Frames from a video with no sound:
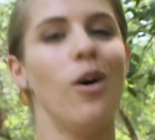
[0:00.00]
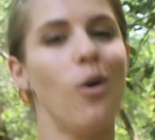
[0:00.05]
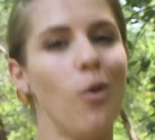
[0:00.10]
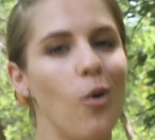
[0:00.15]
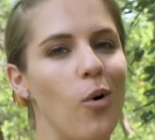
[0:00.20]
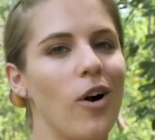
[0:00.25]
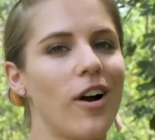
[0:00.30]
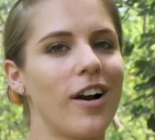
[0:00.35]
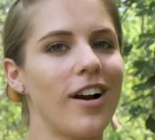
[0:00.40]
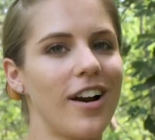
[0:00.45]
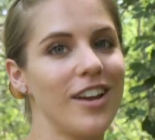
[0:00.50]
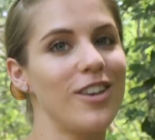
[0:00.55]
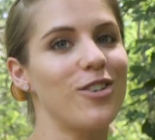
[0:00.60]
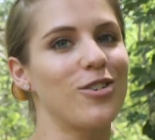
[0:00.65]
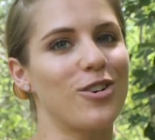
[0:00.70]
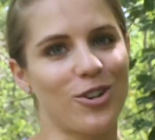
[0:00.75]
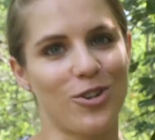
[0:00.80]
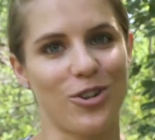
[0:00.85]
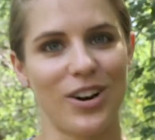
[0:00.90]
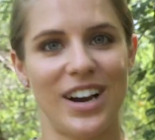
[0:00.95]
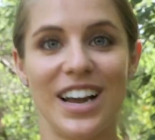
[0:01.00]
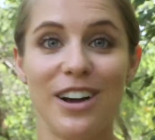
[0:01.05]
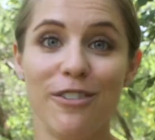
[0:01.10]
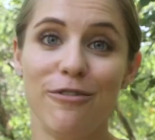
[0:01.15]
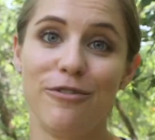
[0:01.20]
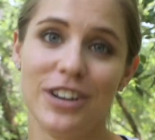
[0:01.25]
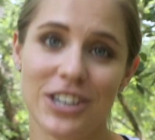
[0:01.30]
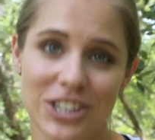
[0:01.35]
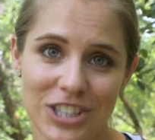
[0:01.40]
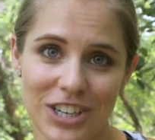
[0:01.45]
Or you could create a
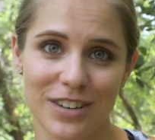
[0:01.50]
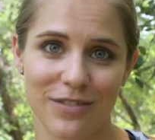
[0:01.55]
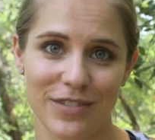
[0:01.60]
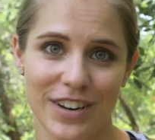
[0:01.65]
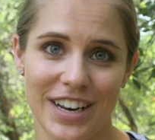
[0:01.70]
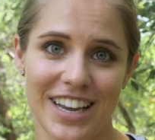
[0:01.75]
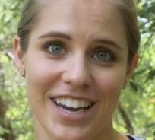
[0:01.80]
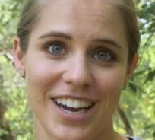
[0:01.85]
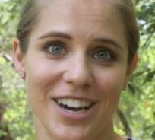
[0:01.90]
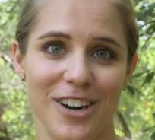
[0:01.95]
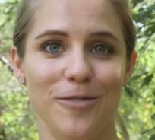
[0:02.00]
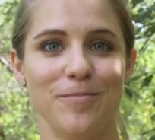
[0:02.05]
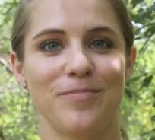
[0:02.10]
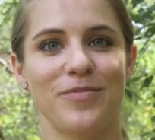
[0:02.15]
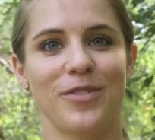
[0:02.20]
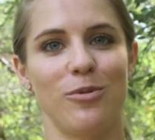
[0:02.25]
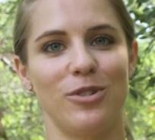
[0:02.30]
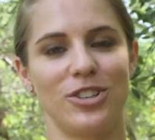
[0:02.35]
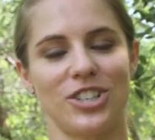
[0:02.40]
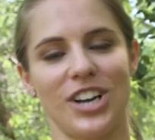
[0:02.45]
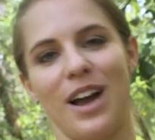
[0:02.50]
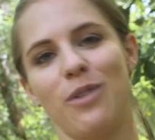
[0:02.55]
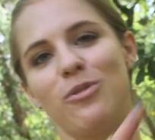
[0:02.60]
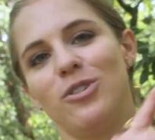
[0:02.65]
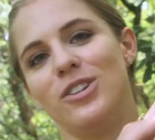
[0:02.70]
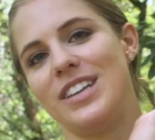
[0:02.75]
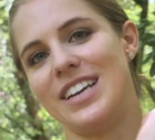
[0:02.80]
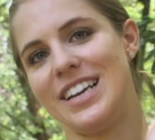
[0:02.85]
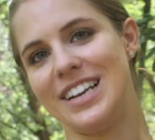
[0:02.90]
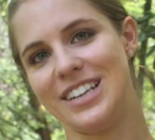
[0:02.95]
vision video, which I
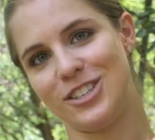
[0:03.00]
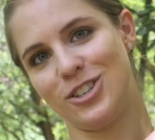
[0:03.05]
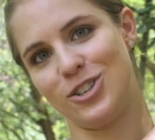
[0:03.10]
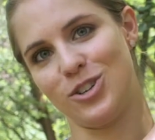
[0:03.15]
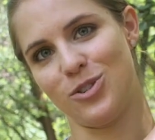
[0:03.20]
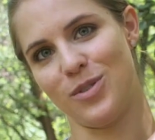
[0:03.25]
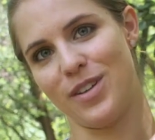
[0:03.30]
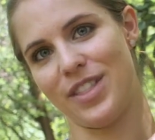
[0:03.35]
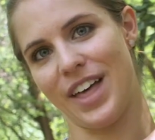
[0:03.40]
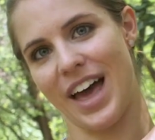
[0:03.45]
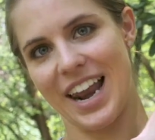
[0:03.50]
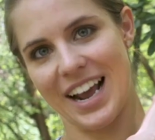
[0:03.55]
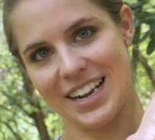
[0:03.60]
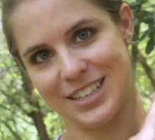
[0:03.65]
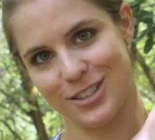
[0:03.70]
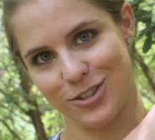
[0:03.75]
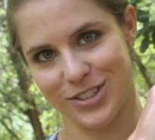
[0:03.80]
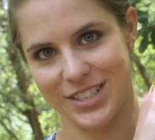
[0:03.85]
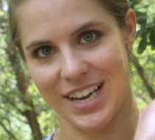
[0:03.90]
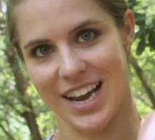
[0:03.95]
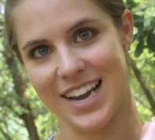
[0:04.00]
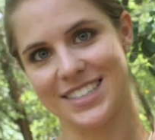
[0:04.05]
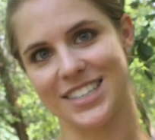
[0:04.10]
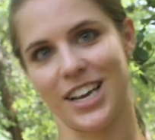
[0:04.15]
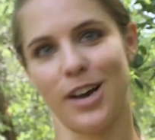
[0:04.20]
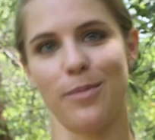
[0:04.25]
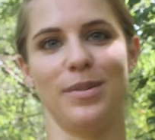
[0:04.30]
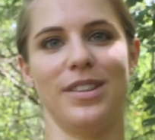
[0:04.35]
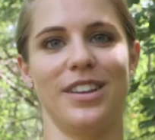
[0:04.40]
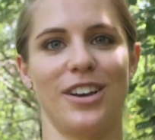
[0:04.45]
will link to that exercise
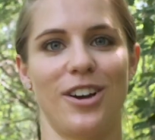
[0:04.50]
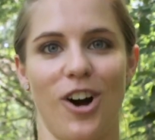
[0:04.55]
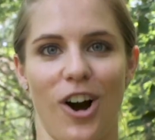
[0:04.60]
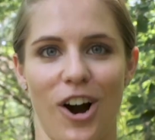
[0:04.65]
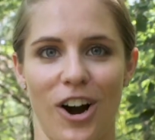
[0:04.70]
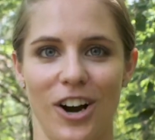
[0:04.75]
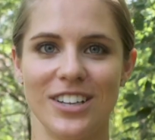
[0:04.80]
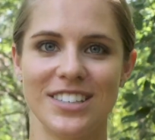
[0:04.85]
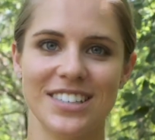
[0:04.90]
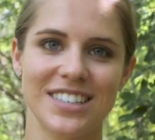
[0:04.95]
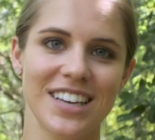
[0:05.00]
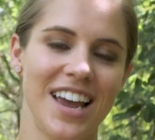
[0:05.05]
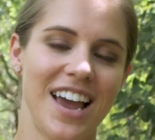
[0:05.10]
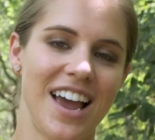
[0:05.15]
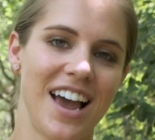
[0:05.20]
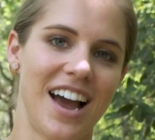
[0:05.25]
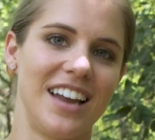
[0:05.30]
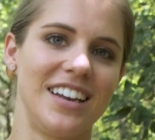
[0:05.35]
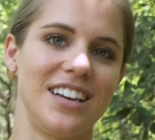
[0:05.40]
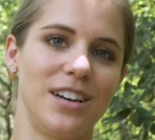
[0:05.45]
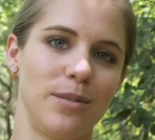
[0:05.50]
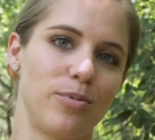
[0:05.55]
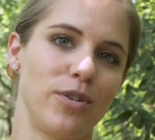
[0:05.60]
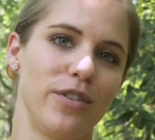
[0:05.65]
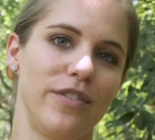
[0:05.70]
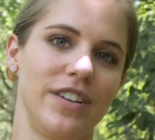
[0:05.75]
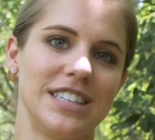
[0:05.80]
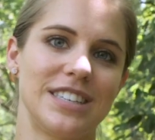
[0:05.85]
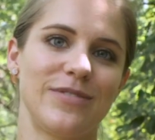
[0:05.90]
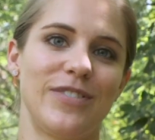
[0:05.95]
up in the cards. I did a
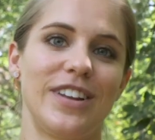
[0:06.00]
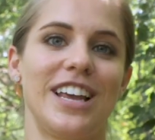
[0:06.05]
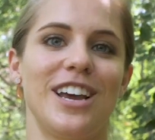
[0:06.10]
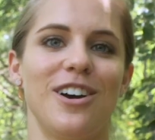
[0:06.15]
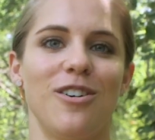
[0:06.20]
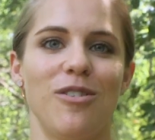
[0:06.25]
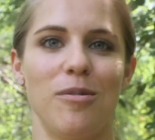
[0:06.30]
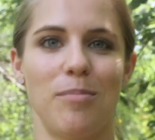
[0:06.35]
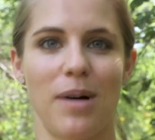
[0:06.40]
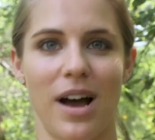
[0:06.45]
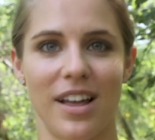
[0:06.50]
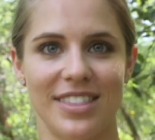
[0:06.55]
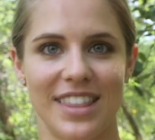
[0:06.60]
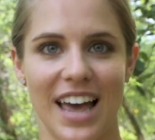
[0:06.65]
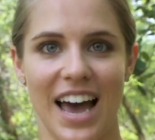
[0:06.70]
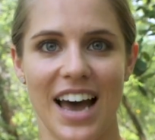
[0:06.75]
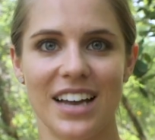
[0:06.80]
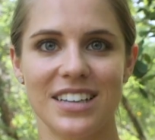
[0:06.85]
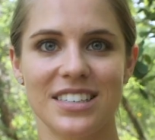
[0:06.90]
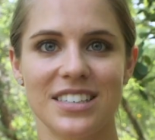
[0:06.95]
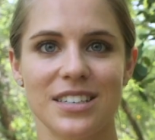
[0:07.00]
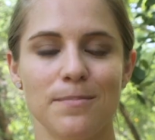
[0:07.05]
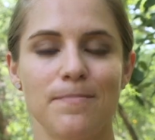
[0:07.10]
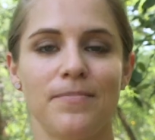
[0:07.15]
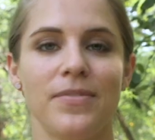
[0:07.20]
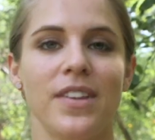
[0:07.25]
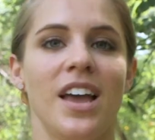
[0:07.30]
previous video about that.